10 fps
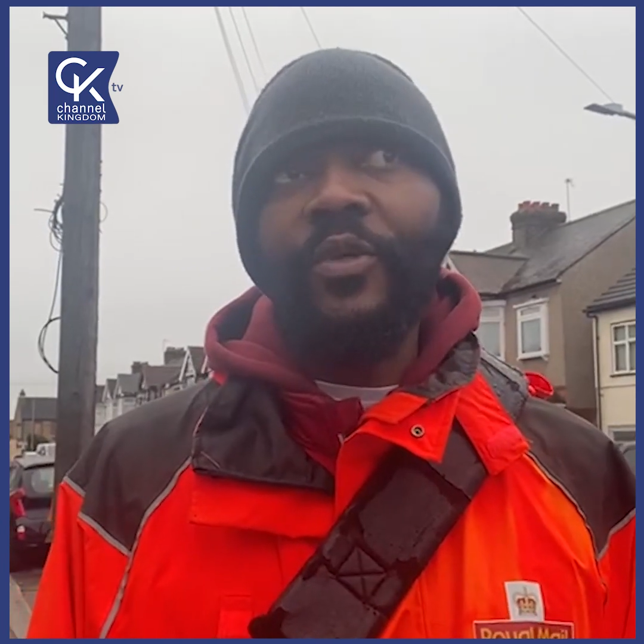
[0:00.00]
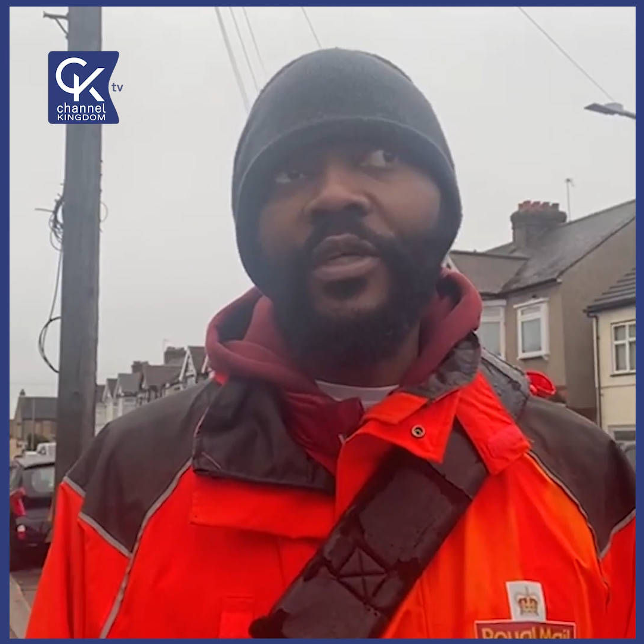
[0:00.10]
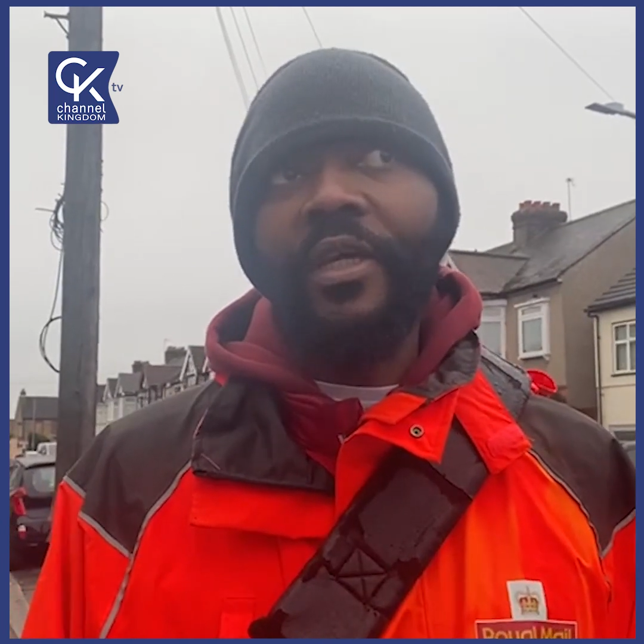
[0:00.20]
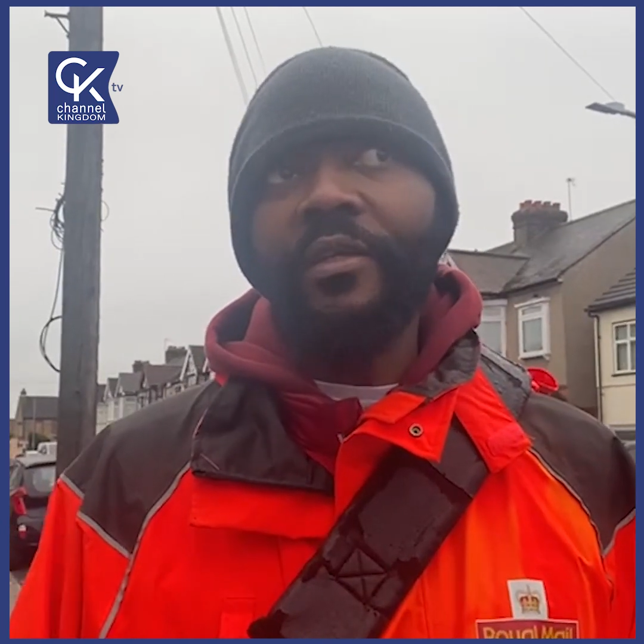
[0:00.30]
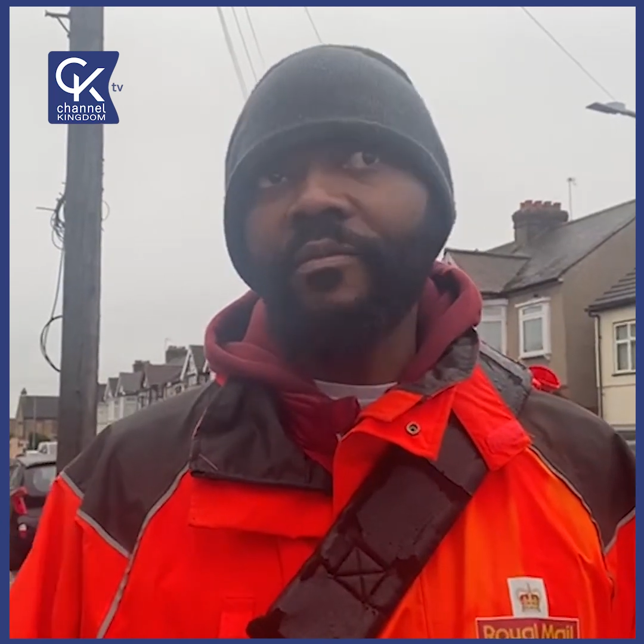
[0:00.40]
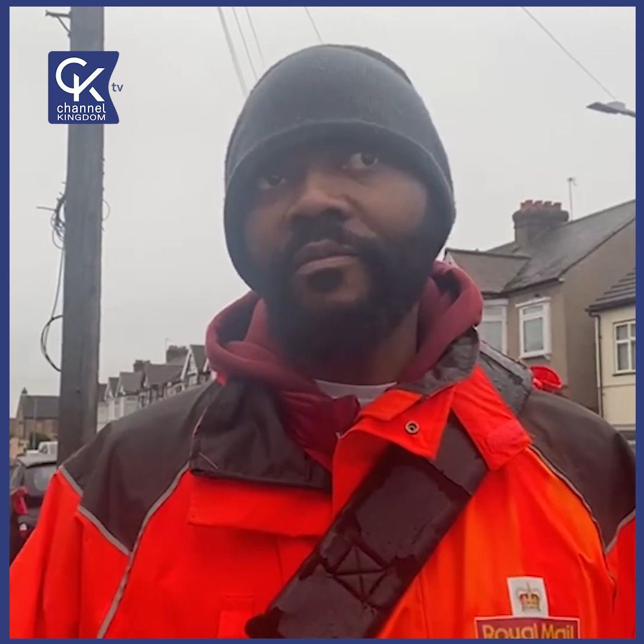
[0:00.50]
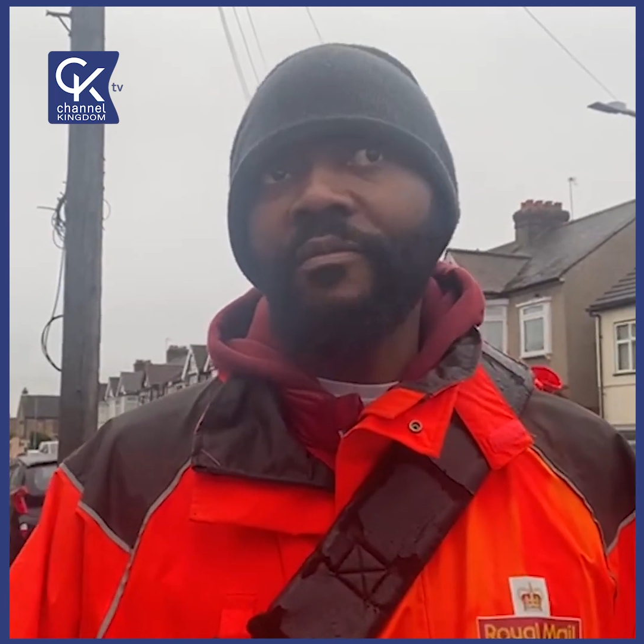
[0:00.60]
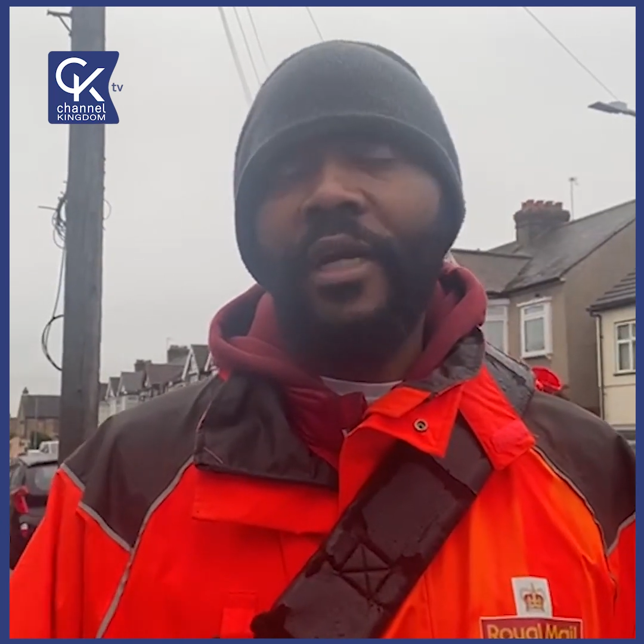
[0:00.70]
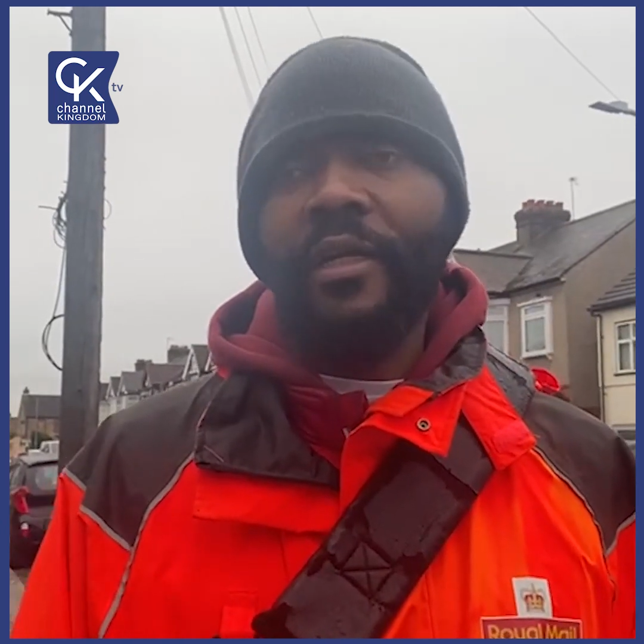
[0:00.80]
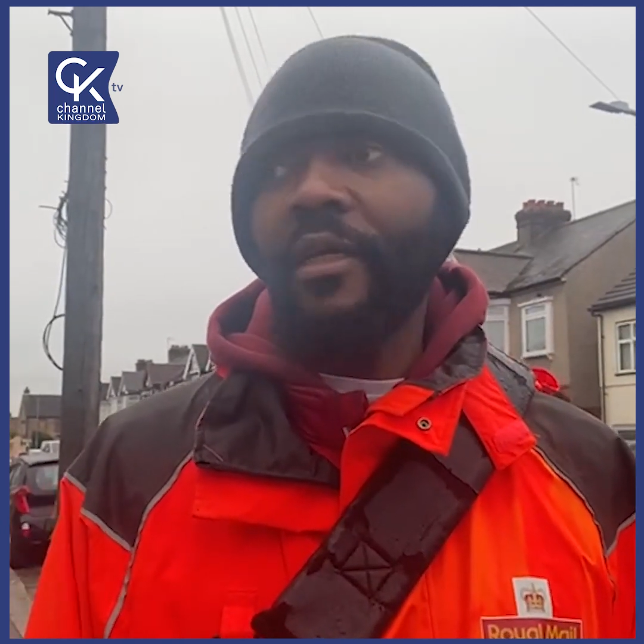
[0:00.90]
so
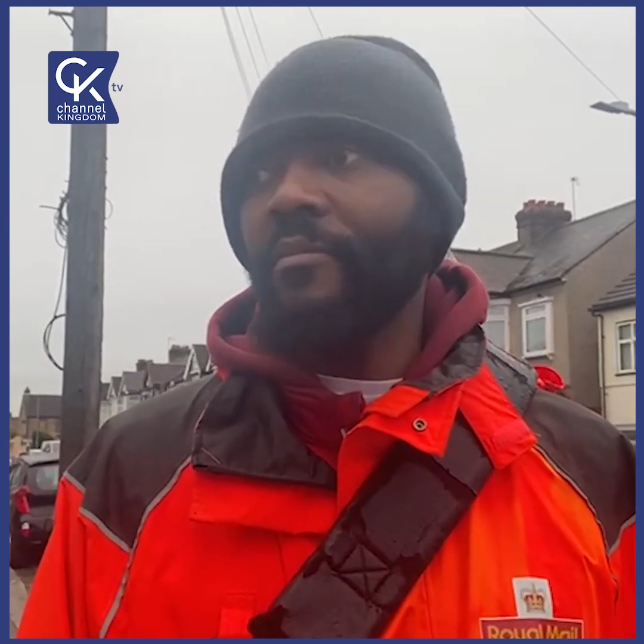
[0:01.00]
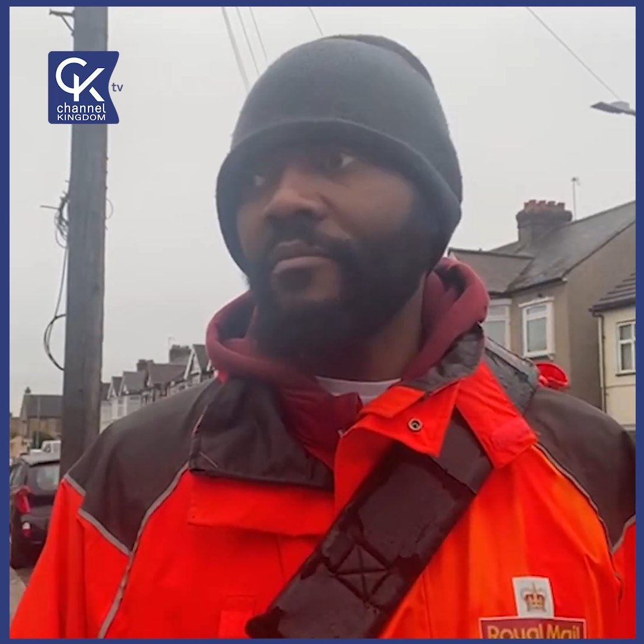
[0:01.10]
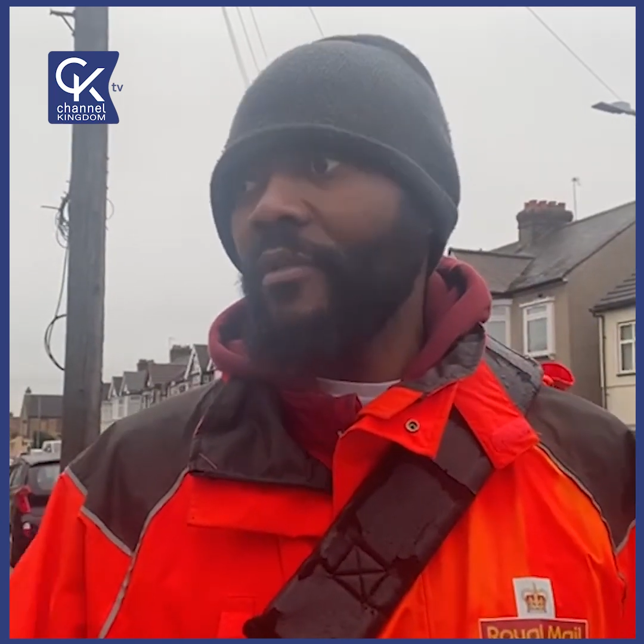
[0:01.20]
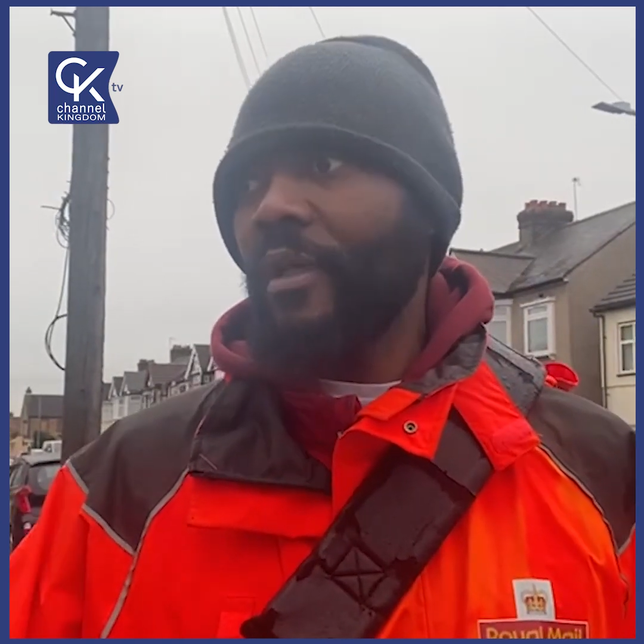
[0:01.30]
I can